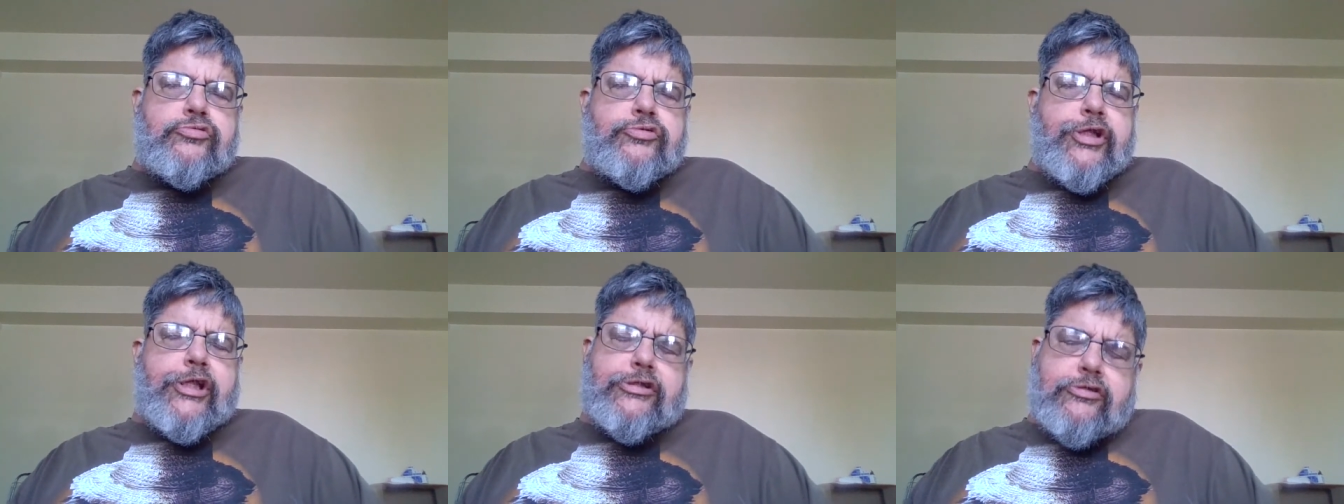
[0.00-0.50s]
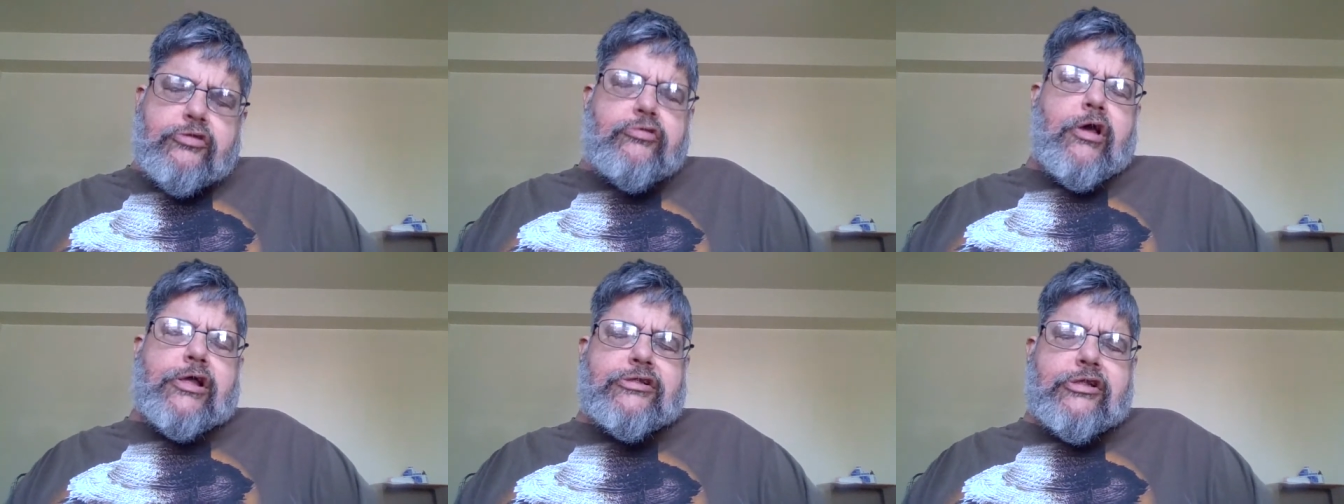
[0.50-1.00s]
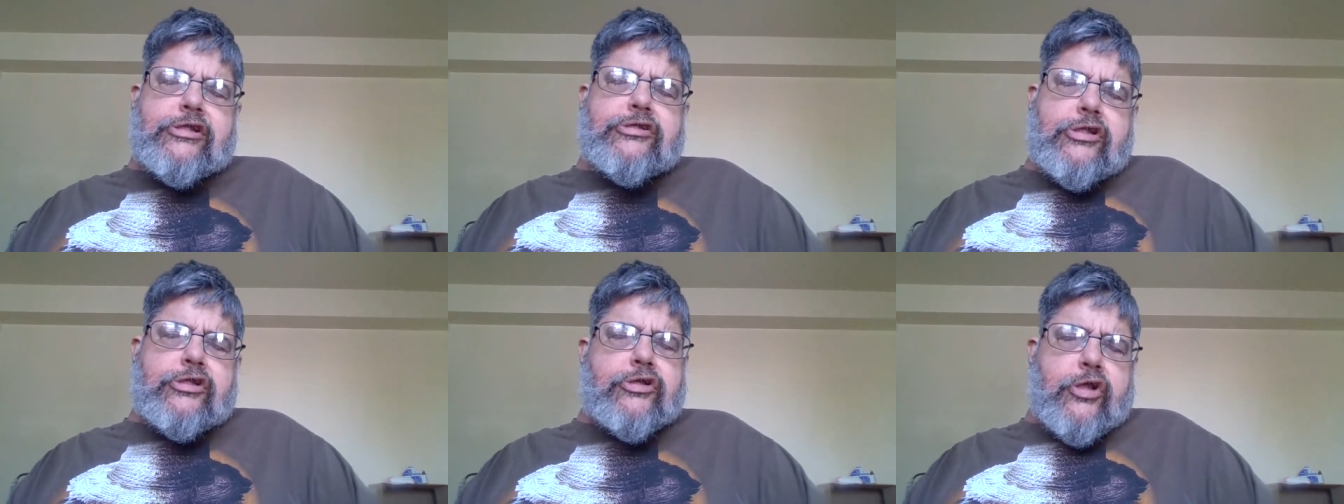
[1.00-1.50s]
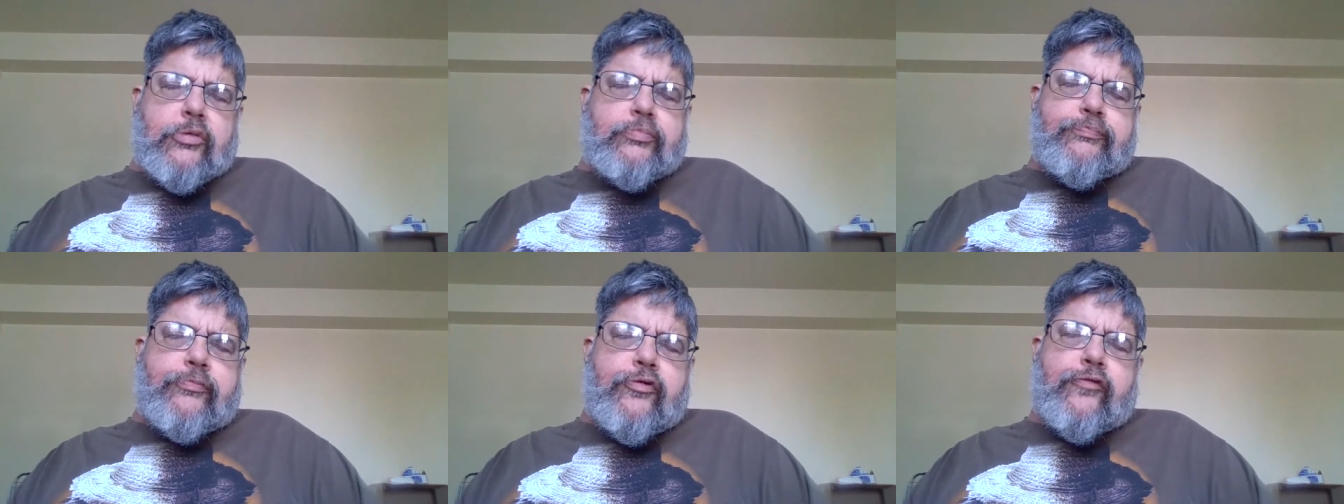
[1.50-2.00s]
he directed a good
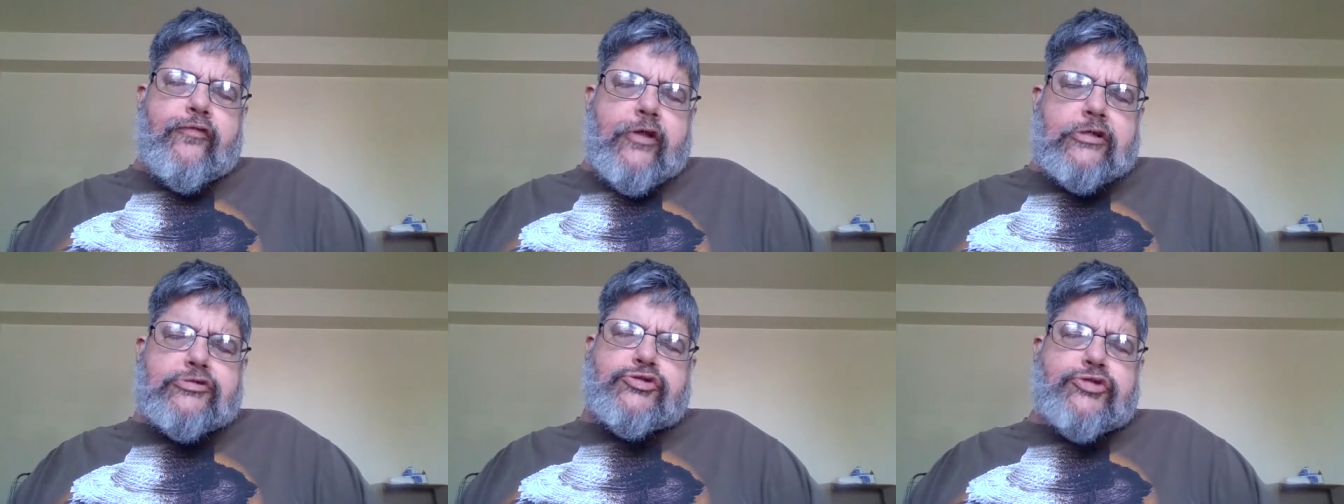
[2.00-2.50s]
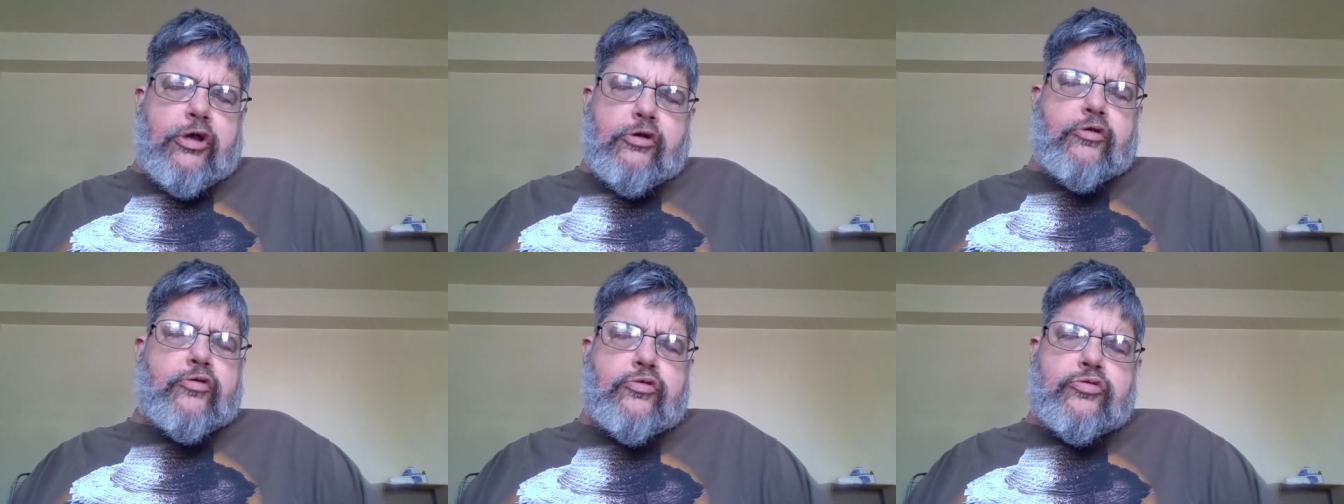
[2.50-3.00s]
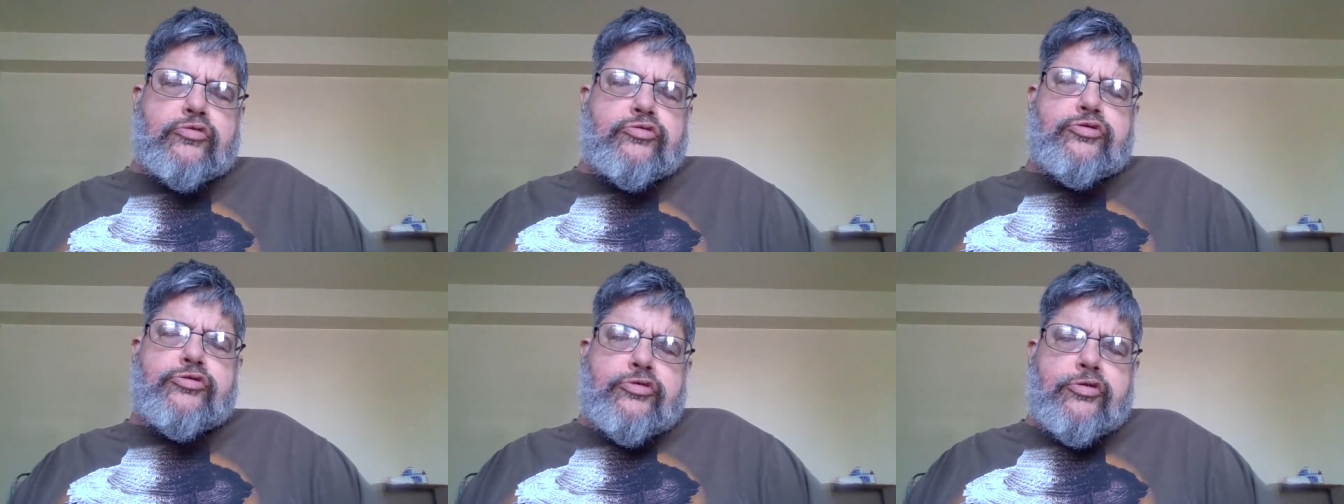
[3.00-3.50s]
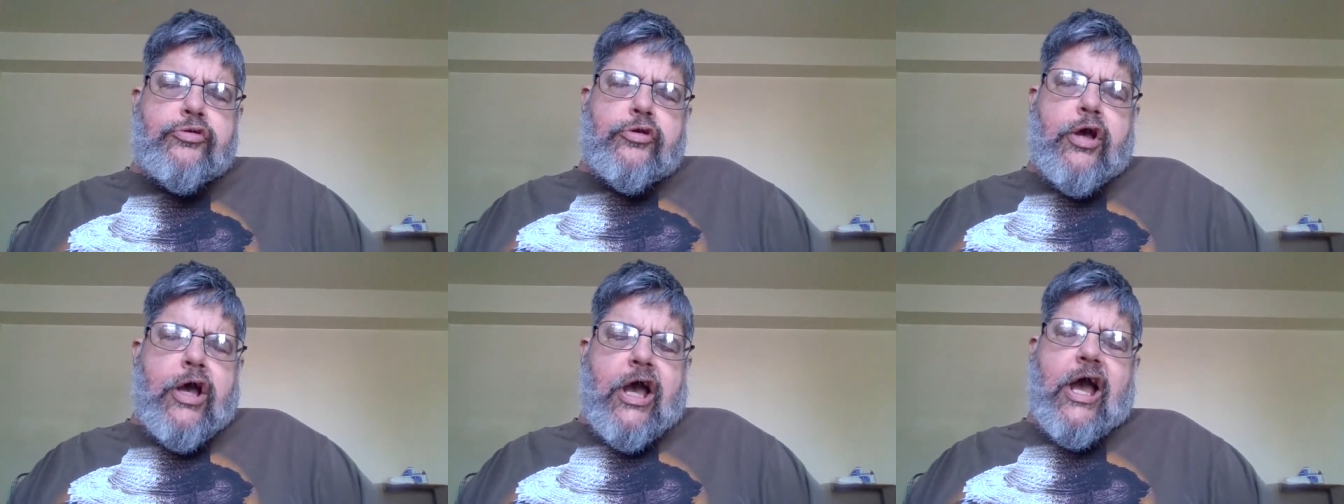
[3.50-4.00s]
movie, so
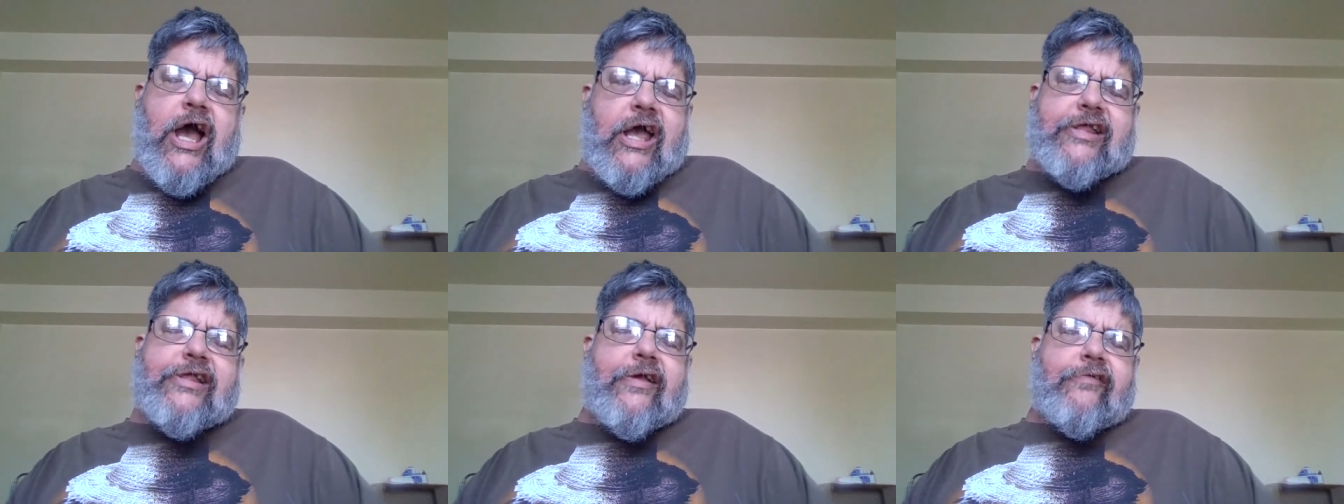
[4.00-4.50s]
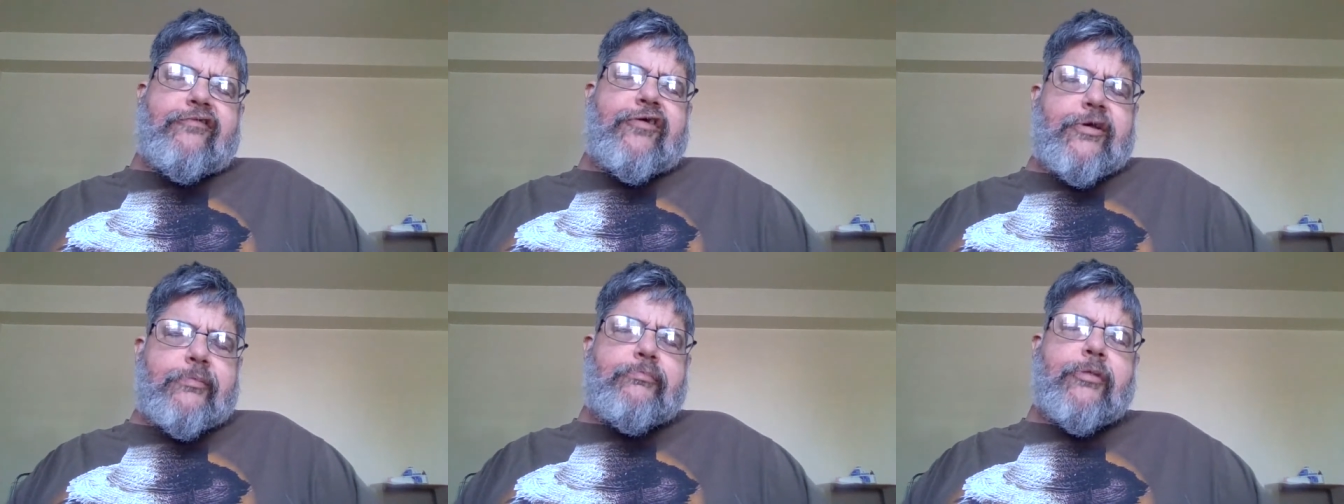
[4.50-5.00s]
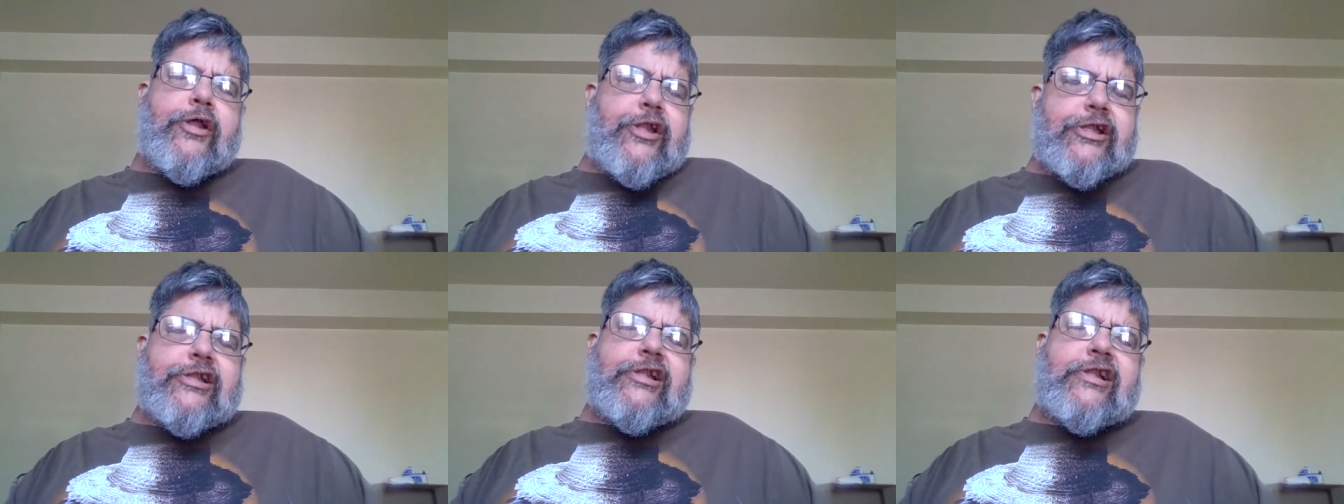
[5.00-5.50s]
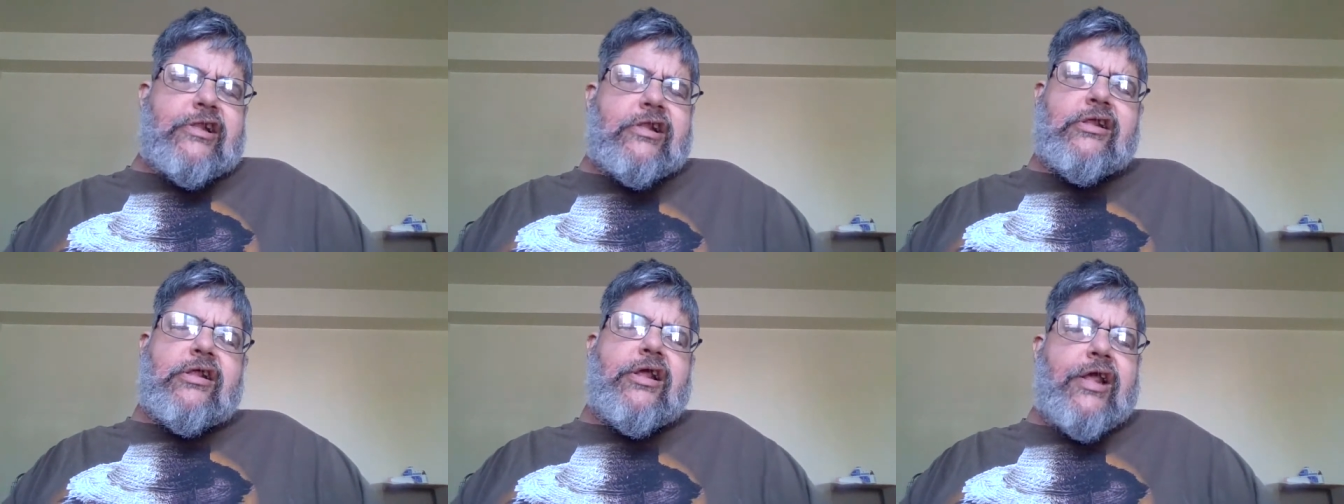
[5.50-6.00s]
I give him an
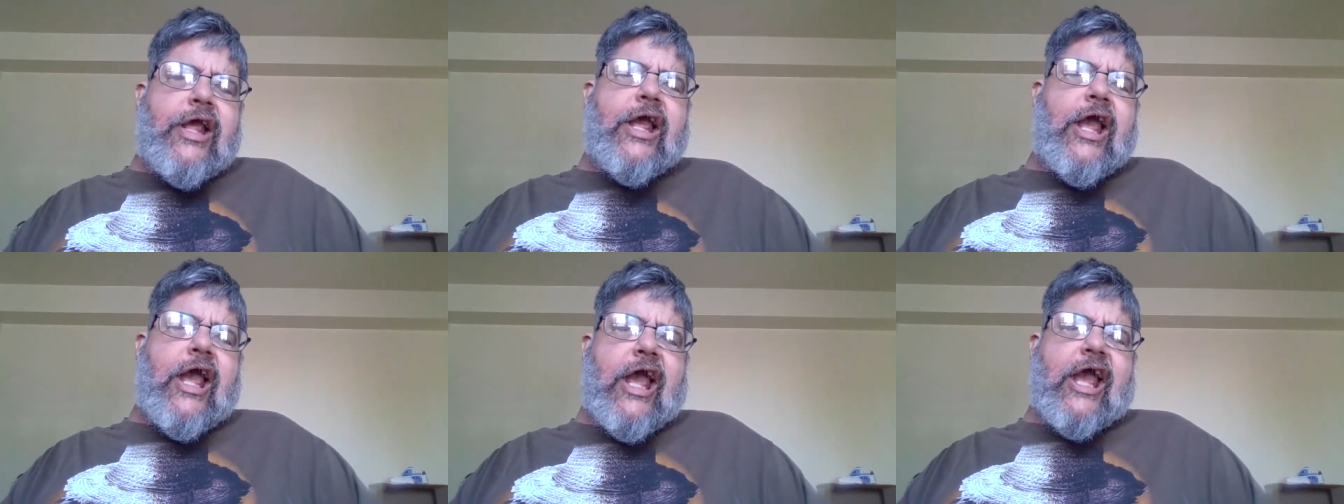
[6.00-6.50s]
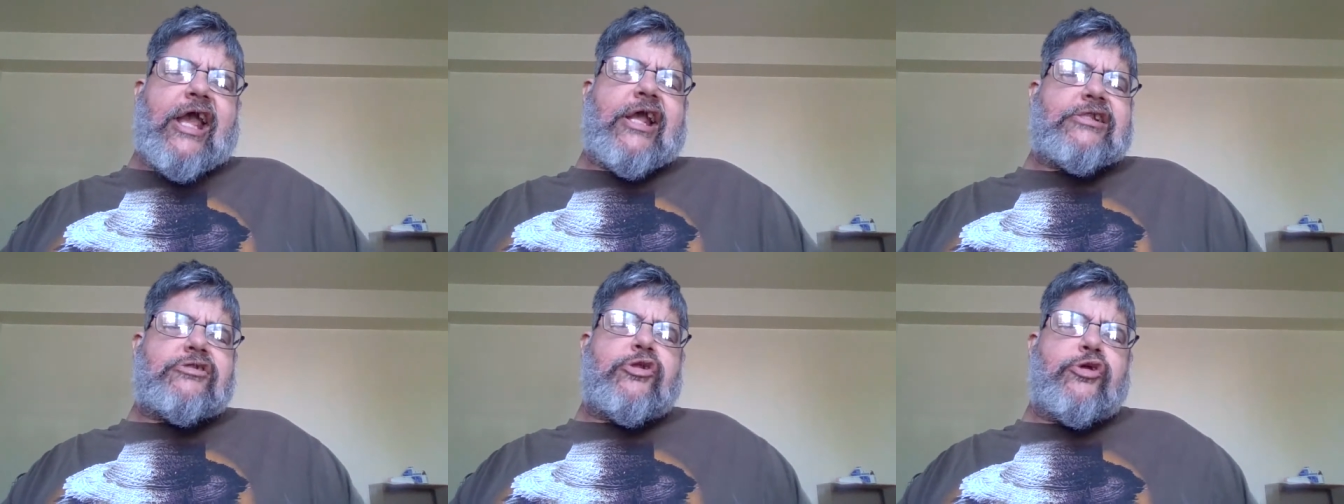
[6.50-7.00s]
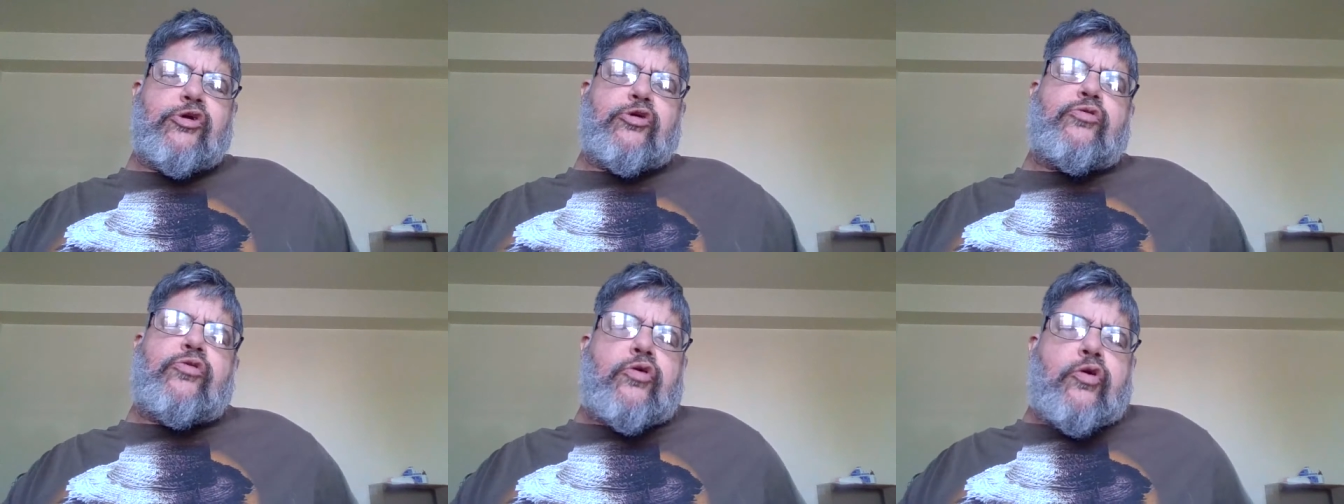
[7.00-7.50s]
A2.